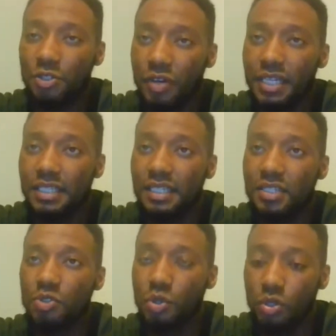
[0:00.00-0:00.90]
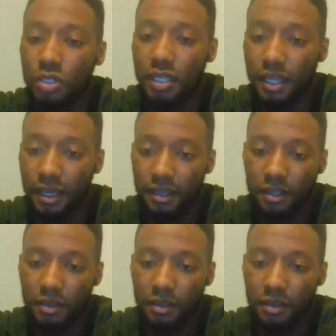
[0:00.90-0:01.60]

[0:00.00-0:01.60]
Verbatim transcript: trading is good and that.